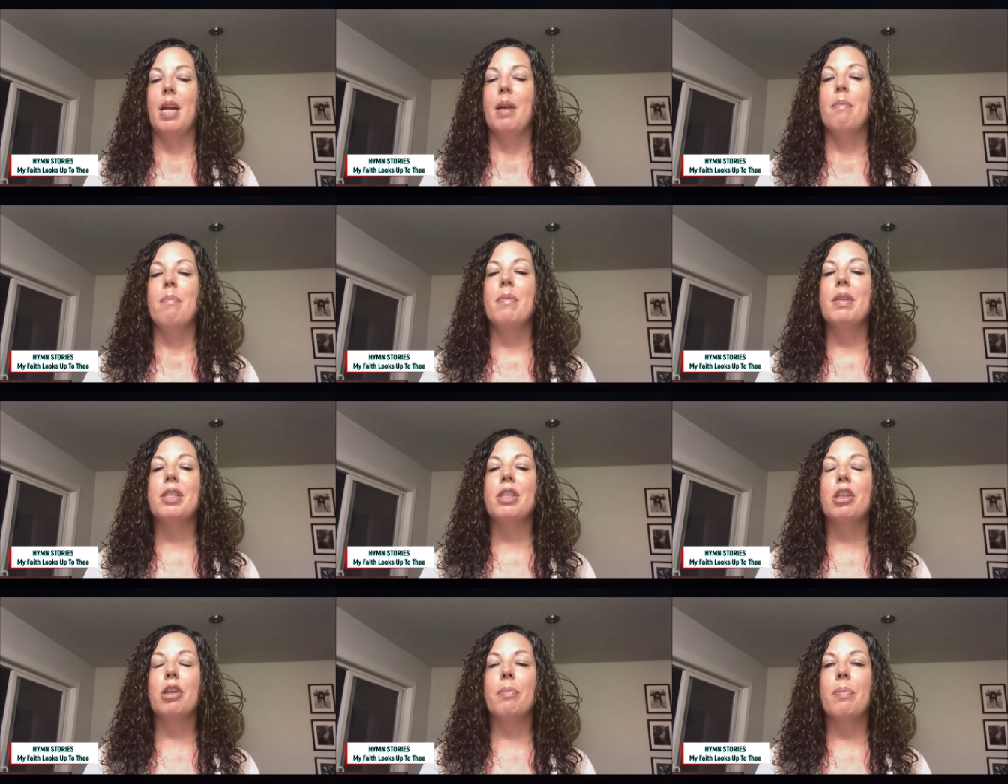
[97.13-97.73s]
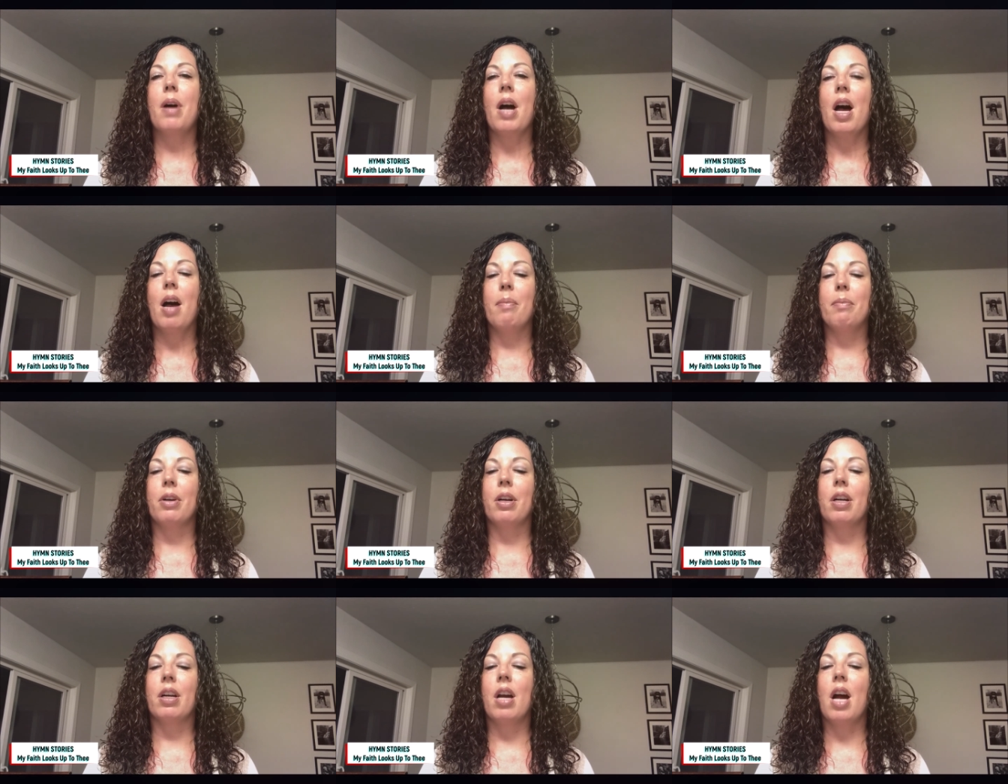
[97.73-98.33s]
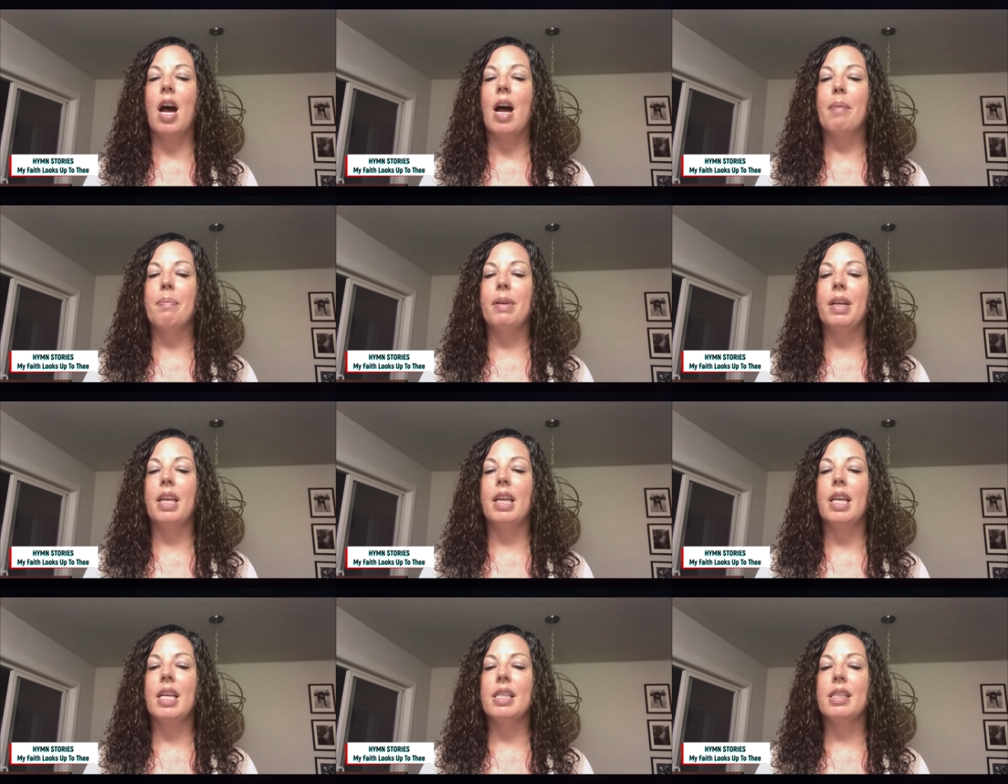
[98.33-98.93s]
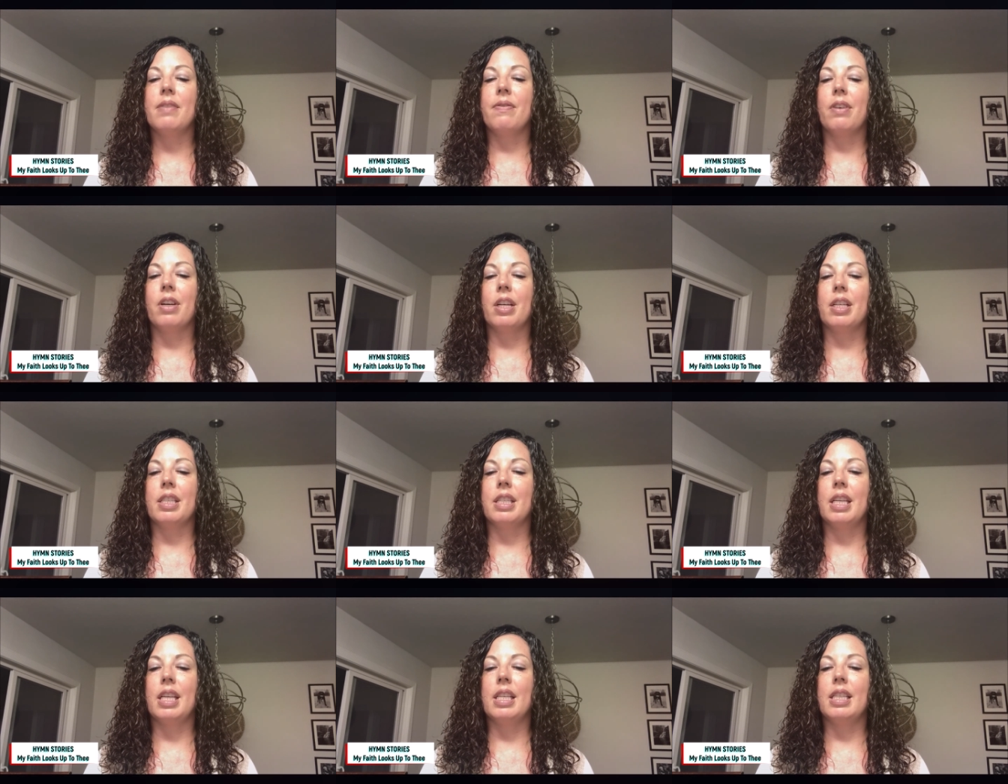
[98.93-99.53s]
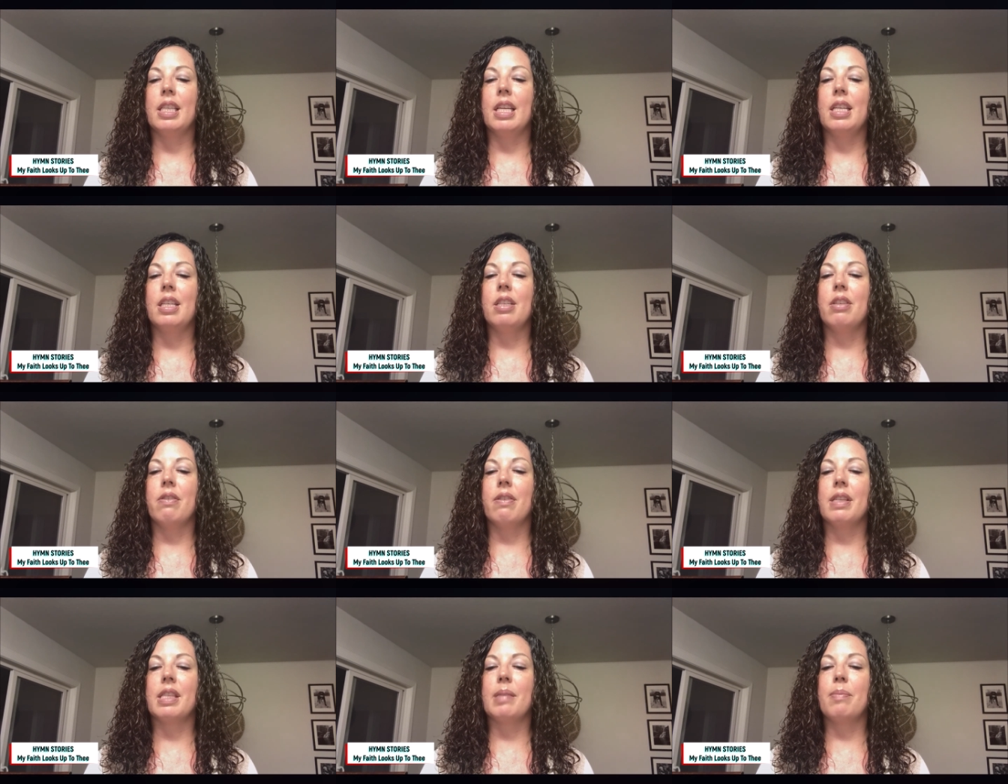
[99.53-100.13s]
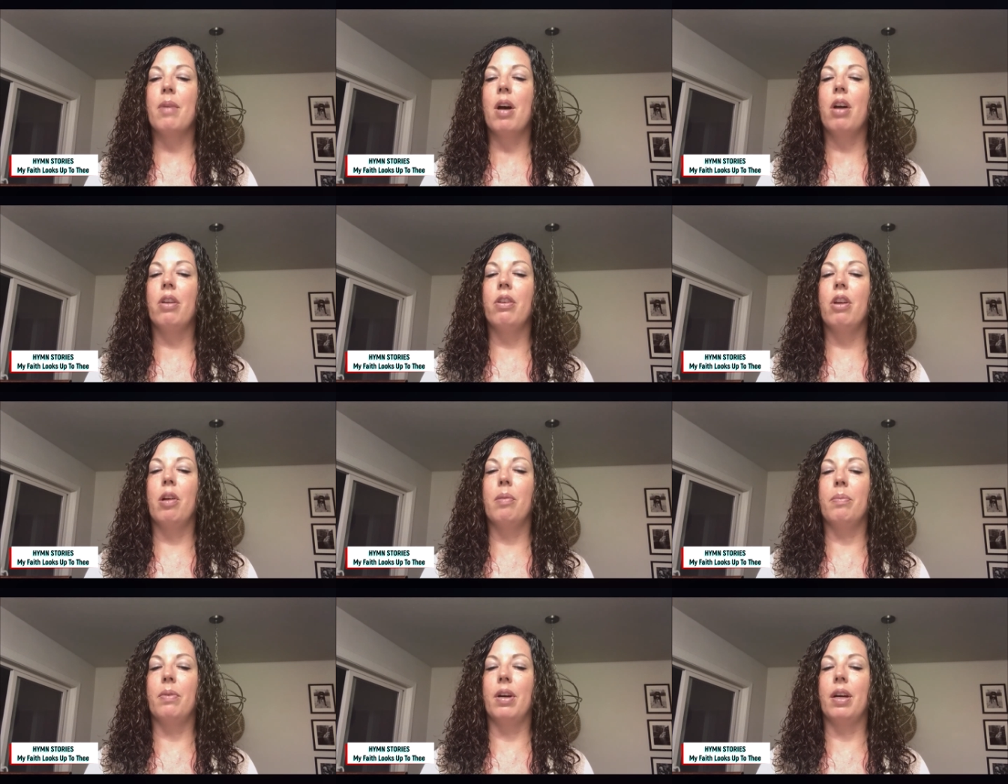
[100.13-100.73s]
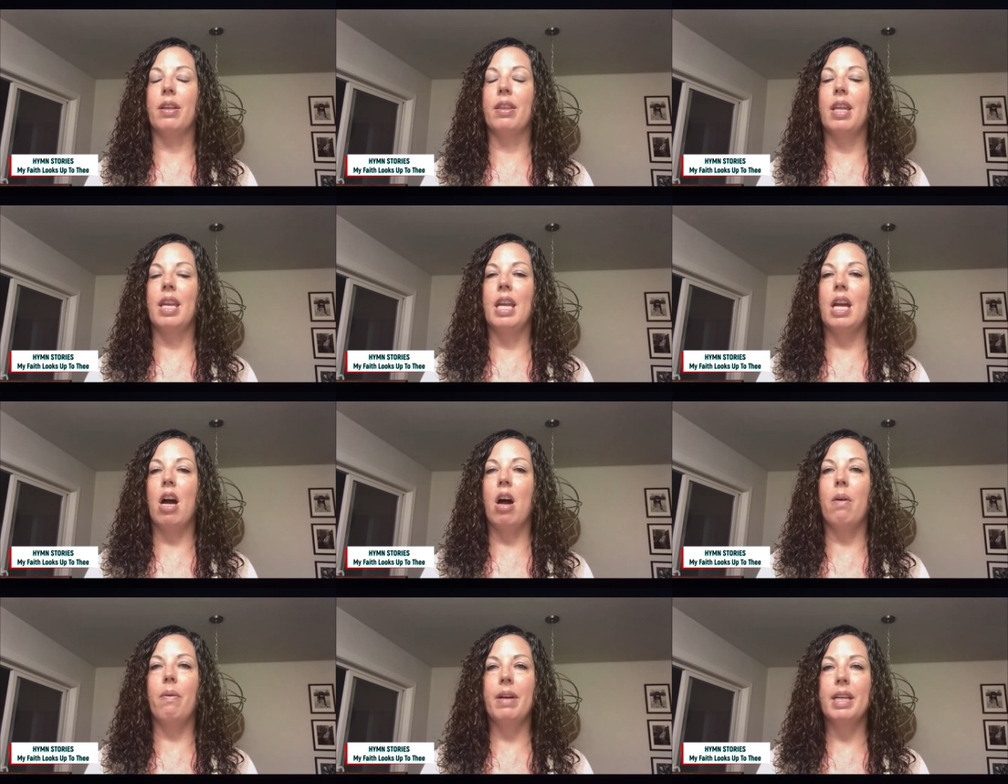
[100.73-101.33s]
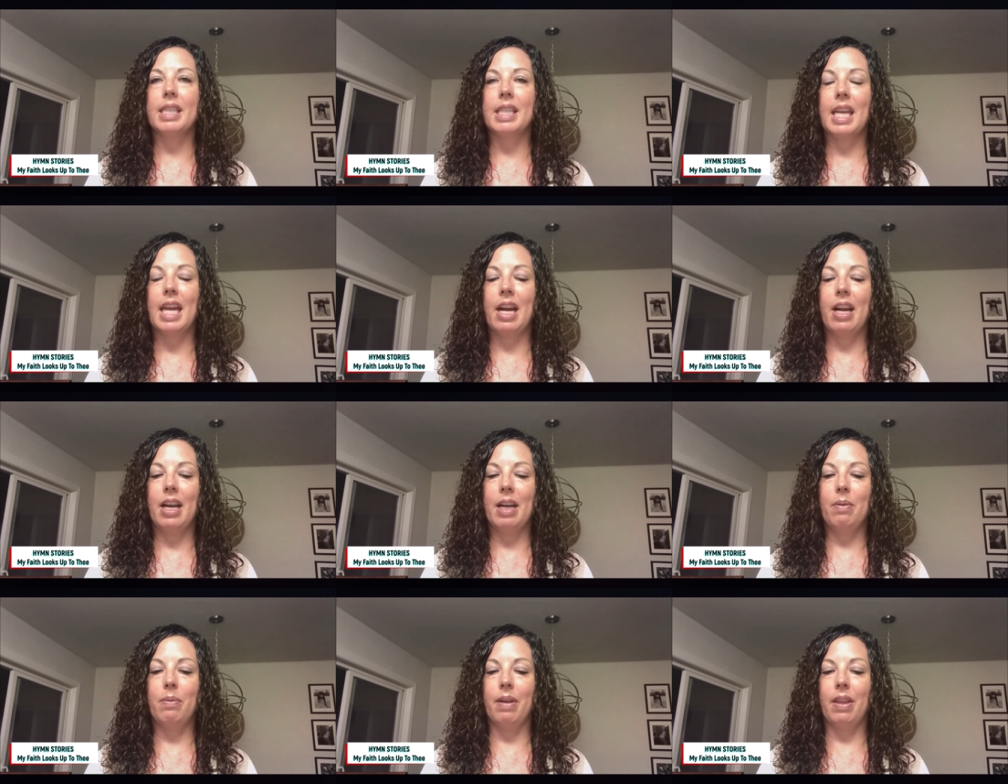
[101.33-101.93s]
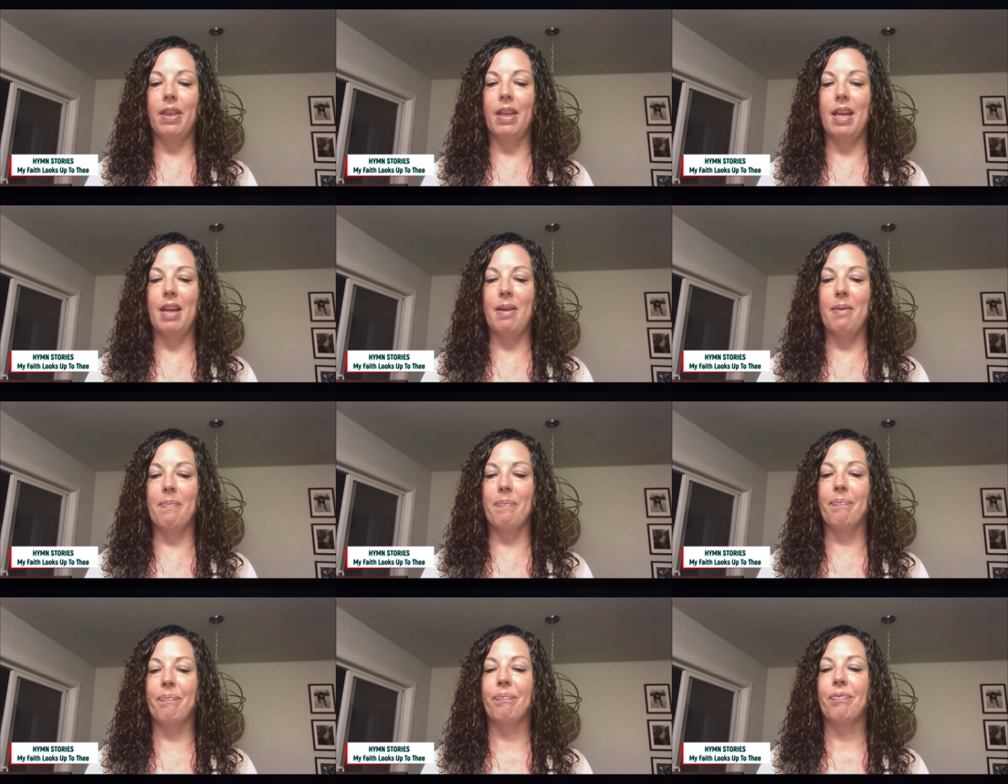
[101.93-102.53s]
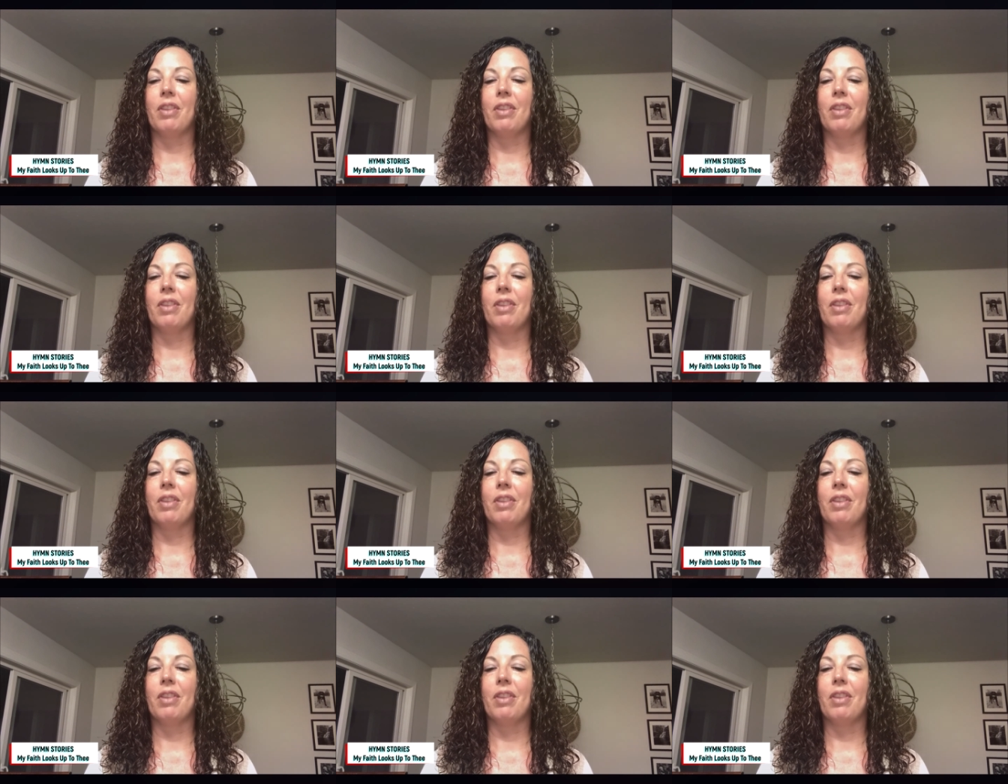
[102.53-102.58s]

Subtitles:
Mr. Palmer copied his verses into a small notebook that he always carried with him,